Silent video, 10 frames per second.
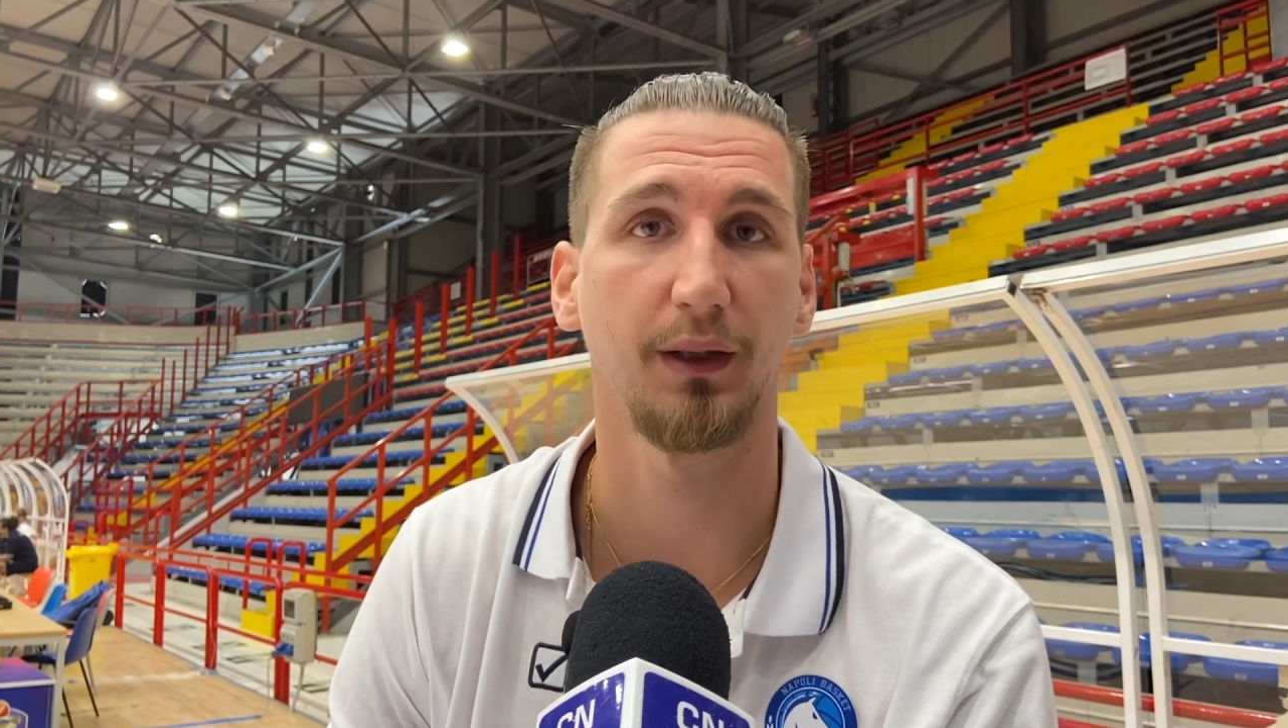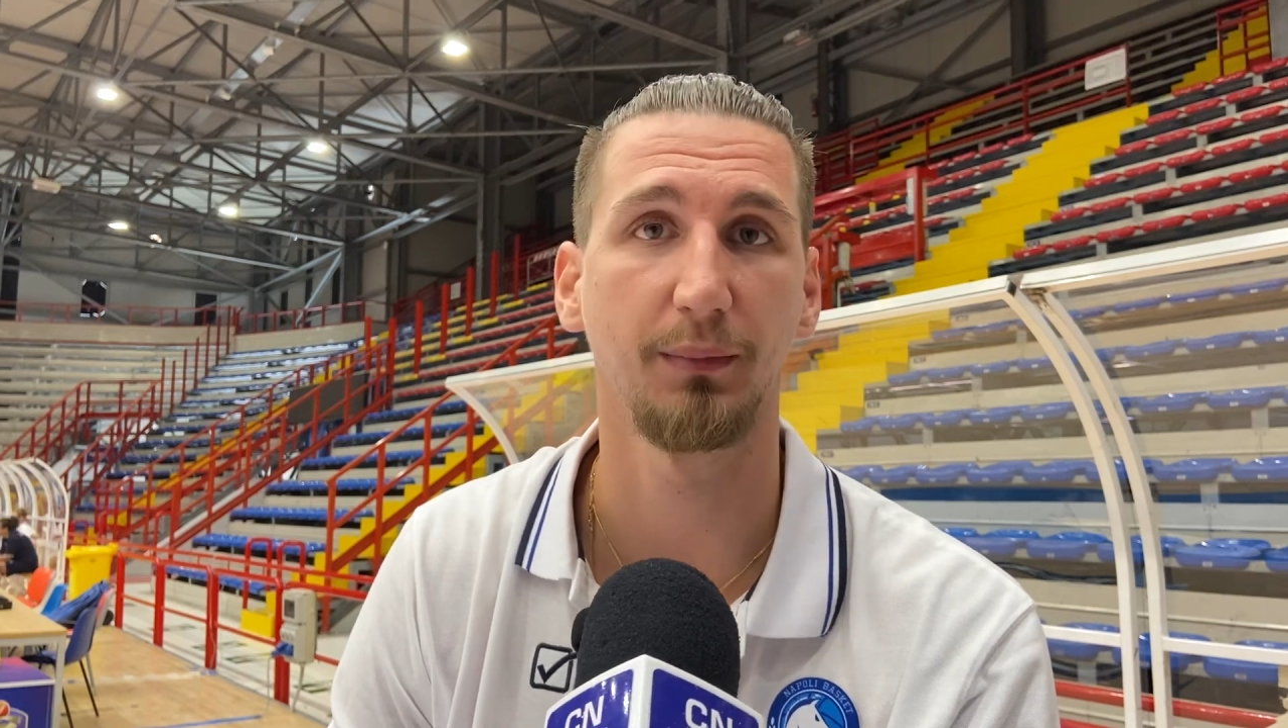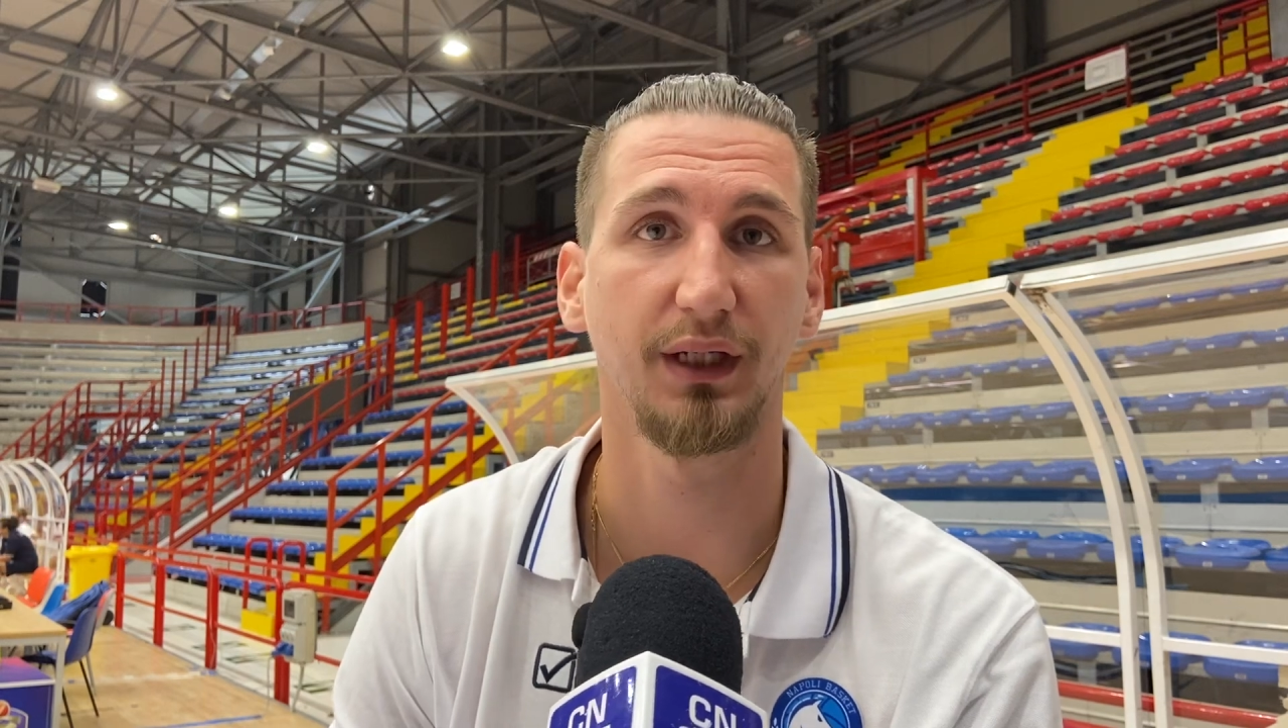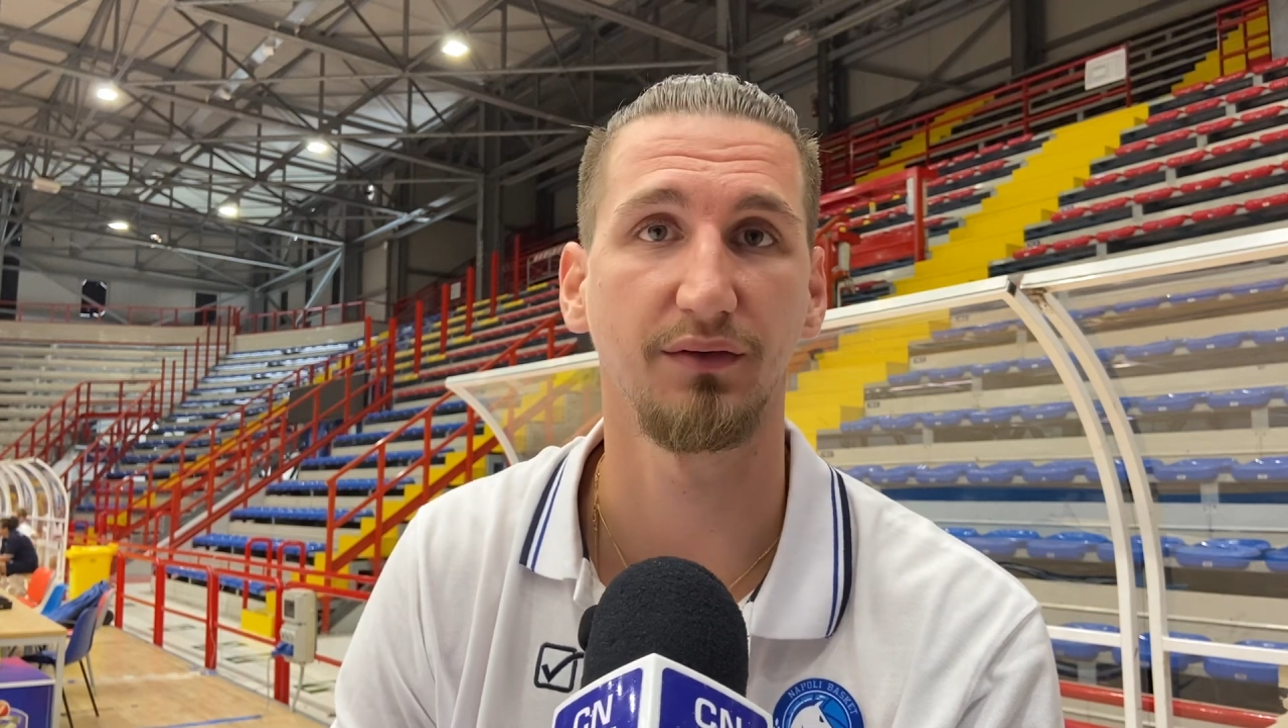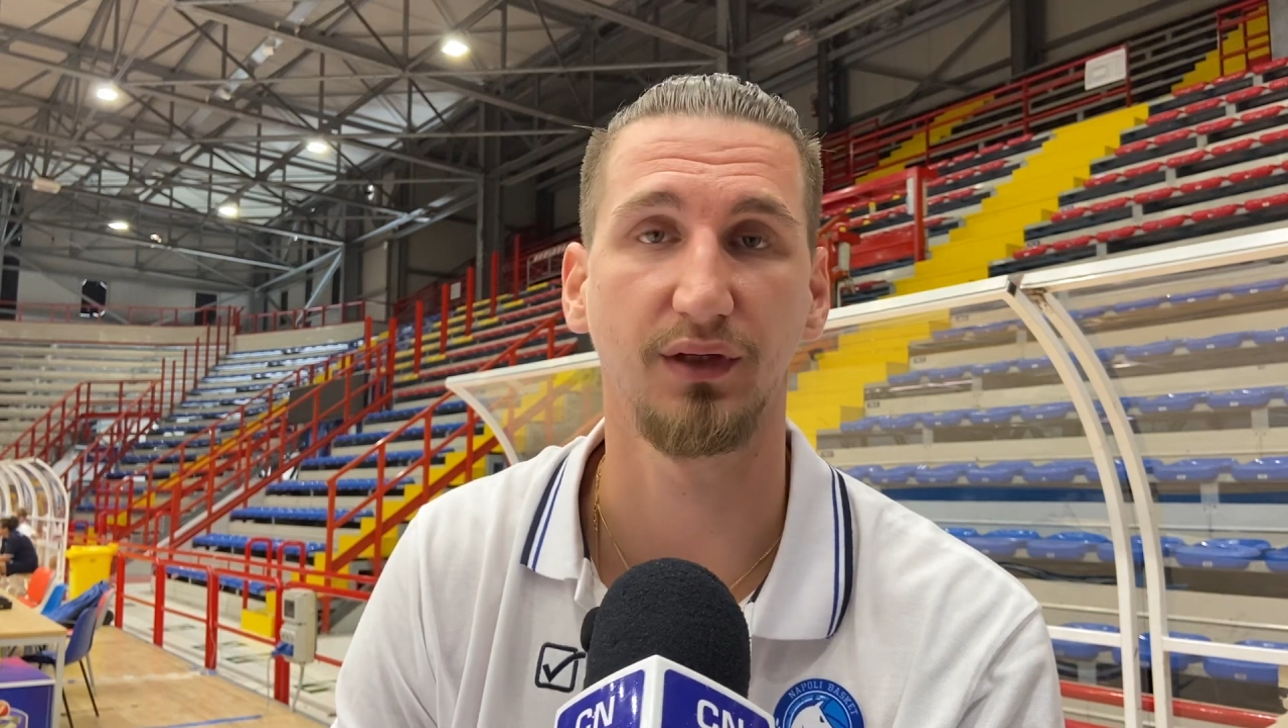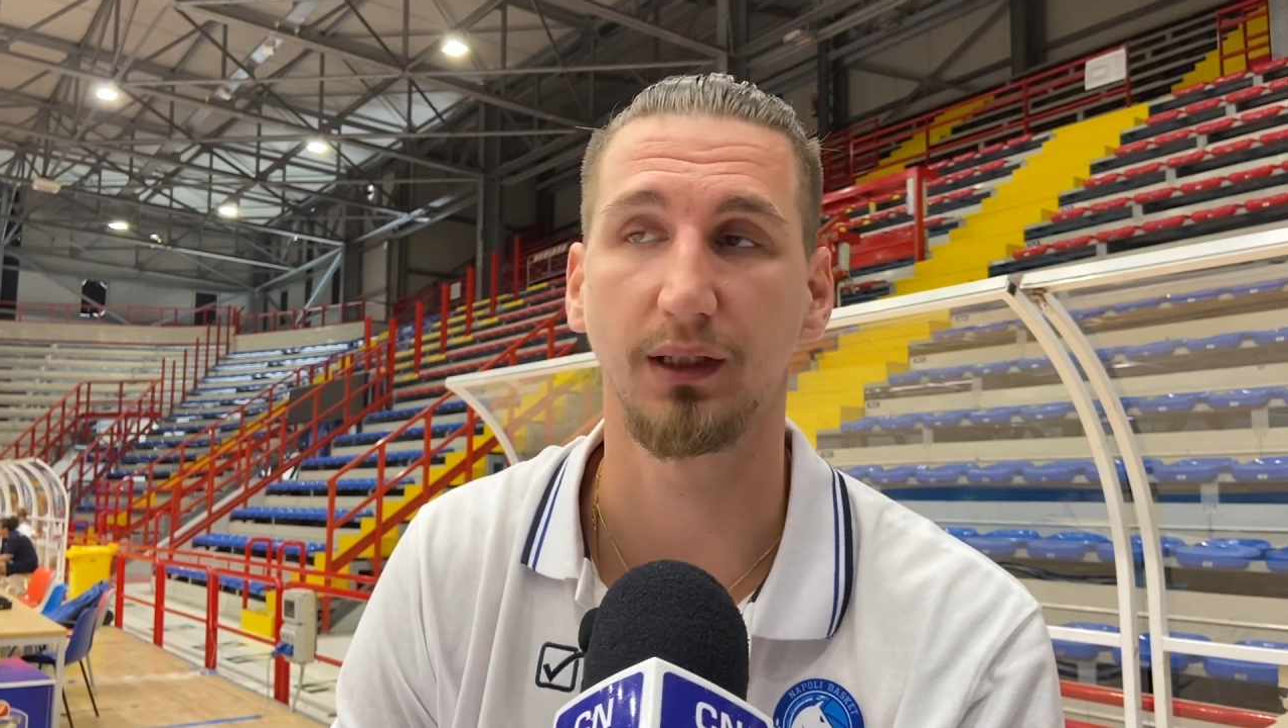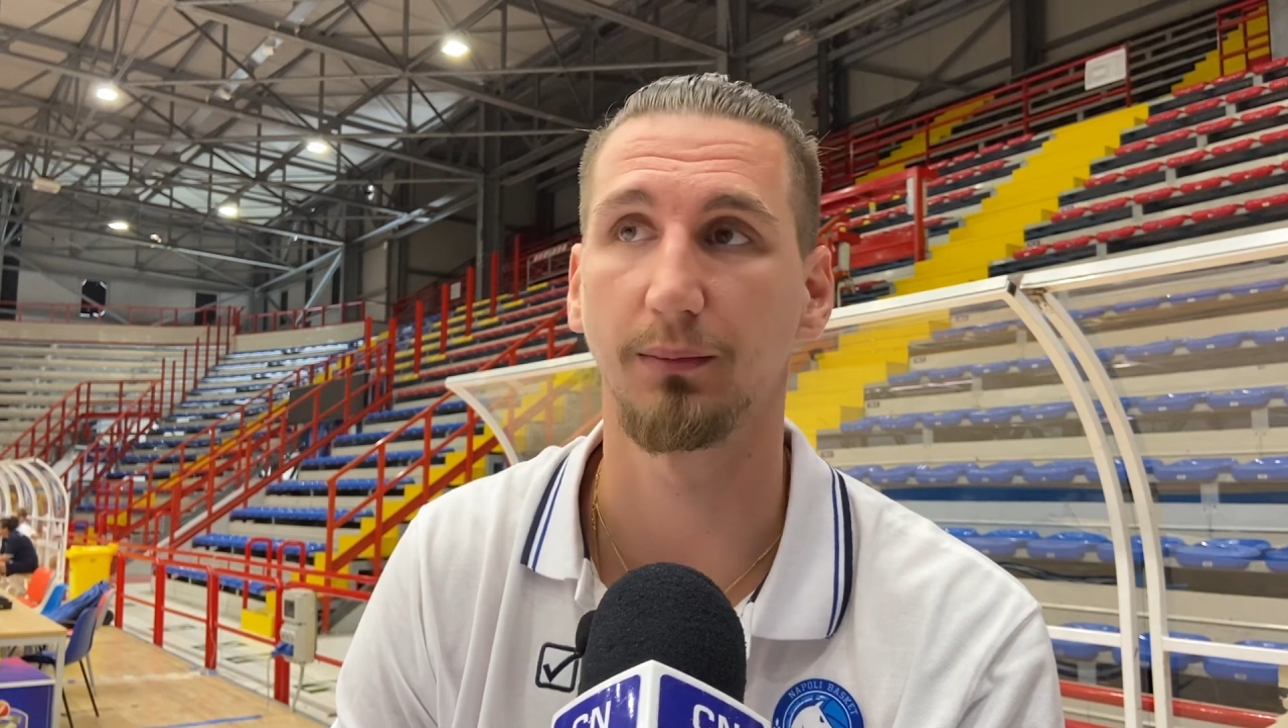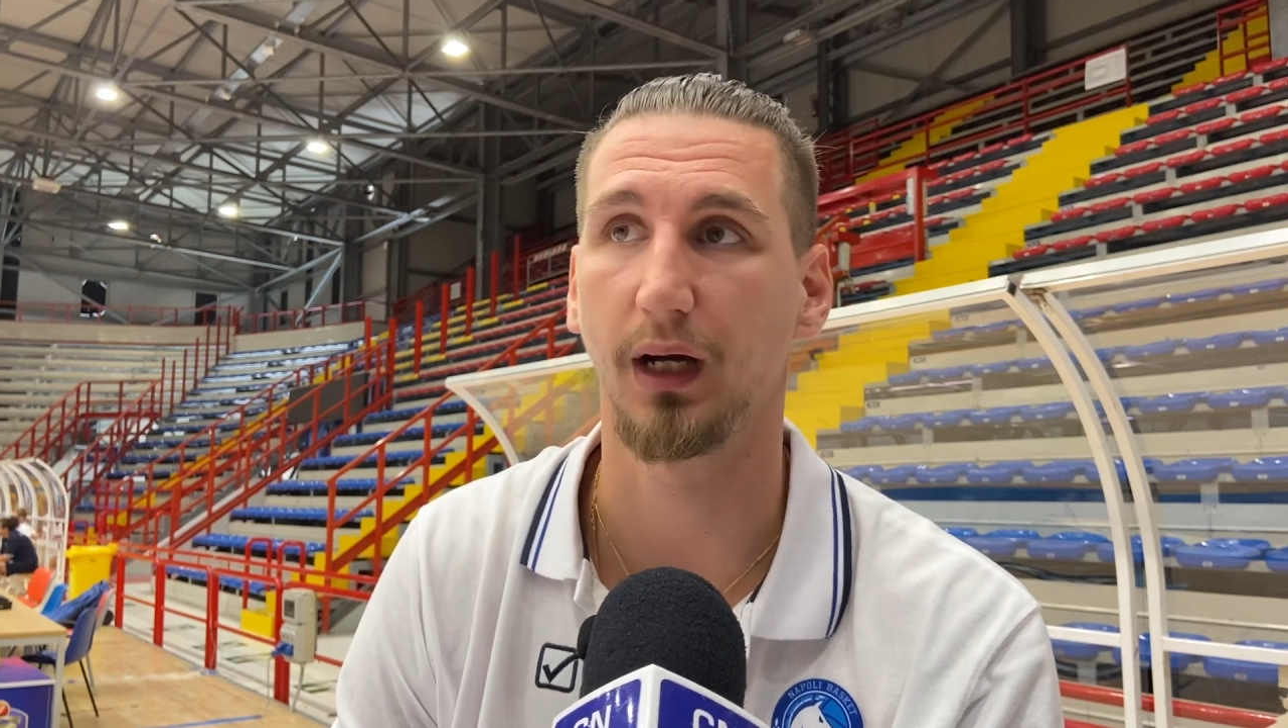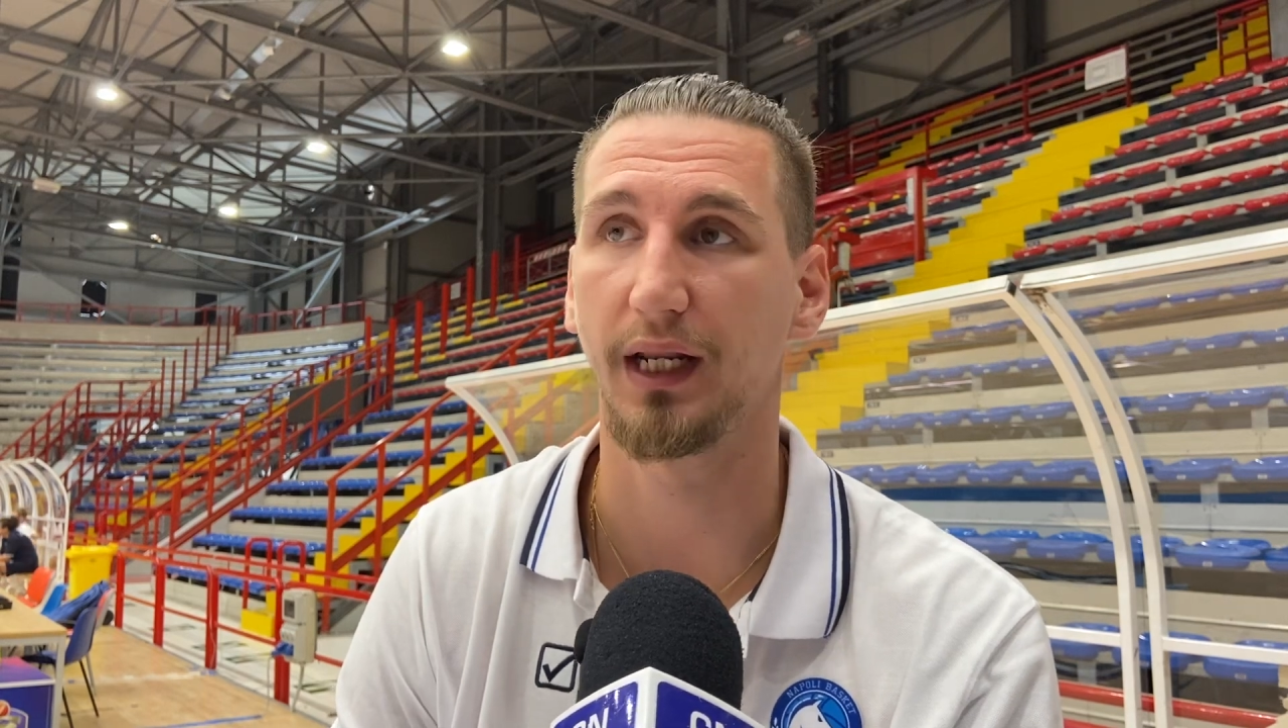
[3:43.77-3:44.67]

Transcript: the NBA team.